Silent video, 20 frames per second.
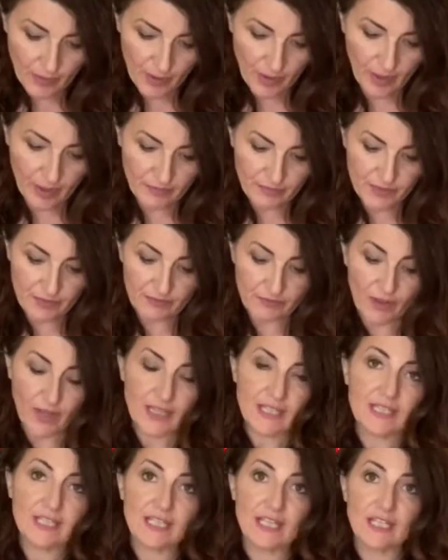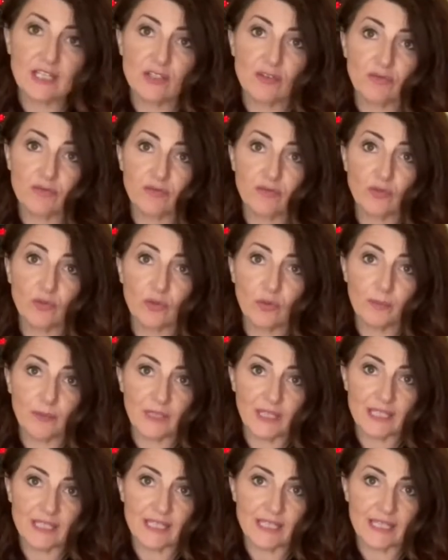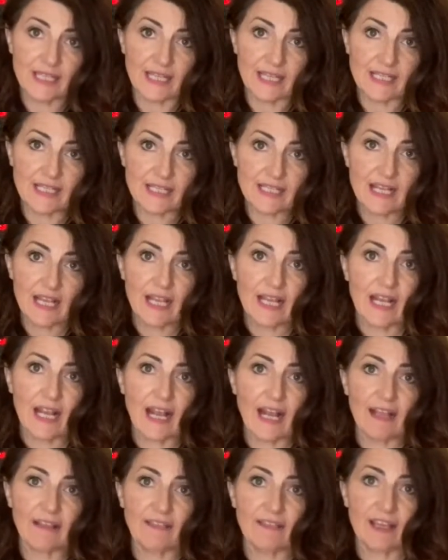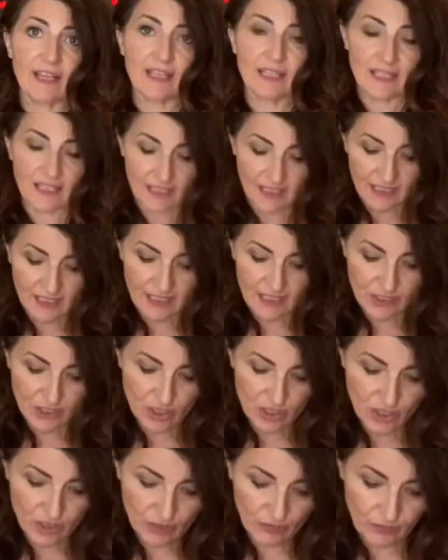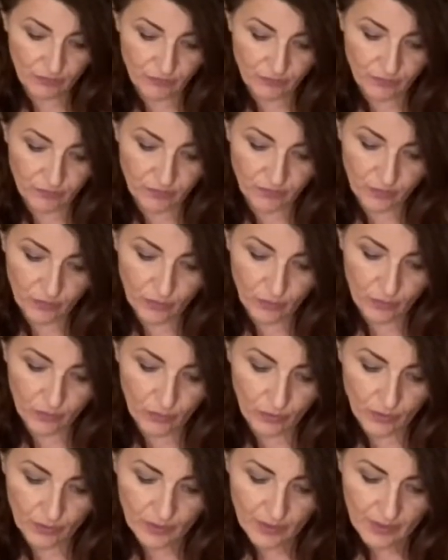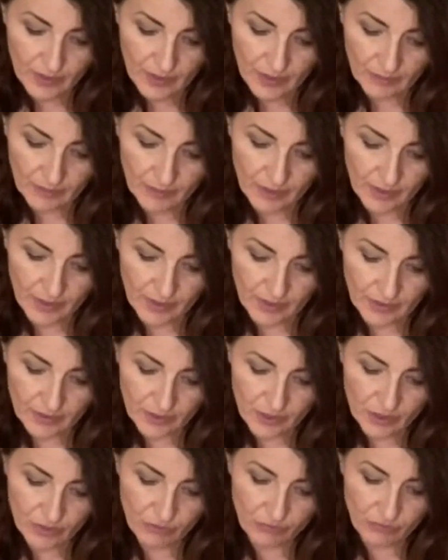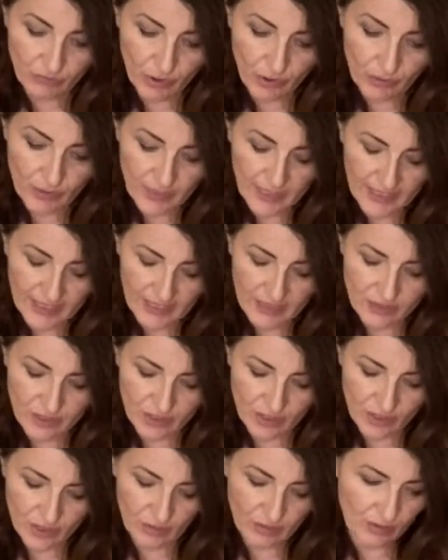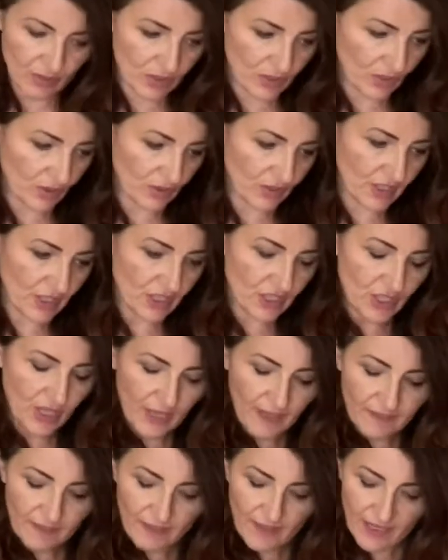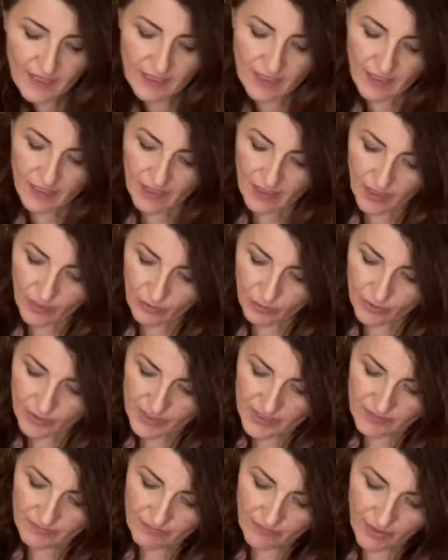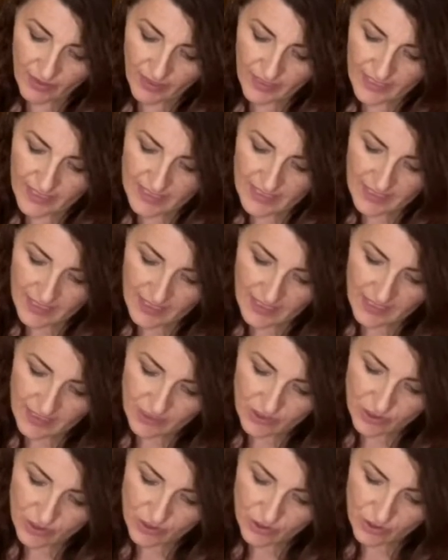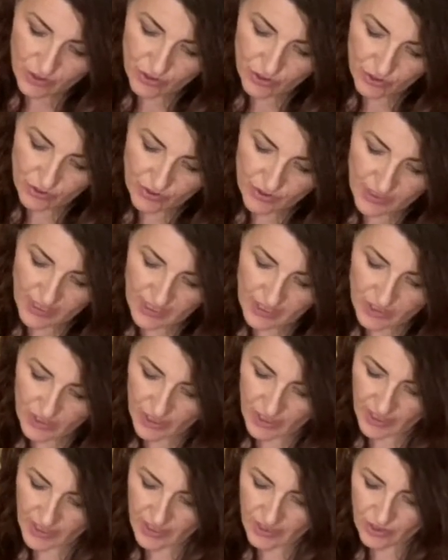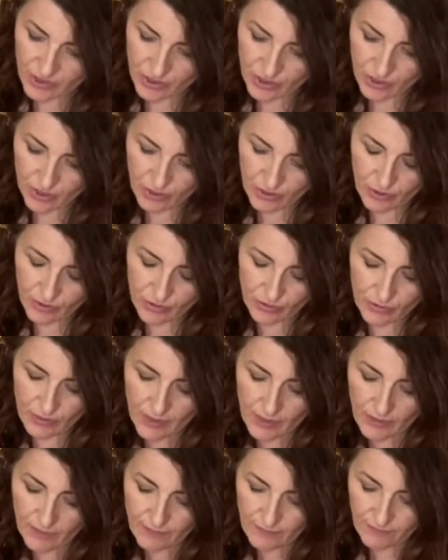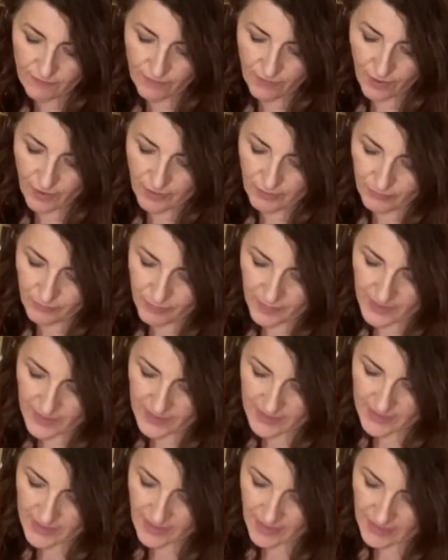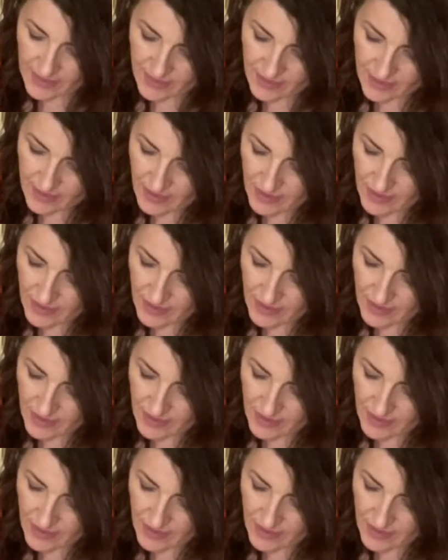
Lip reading: I've divided it into 4 pieces, and then each 4 we're going to just roll it into a sausage, and then I want to divide each sausage into 5 pieces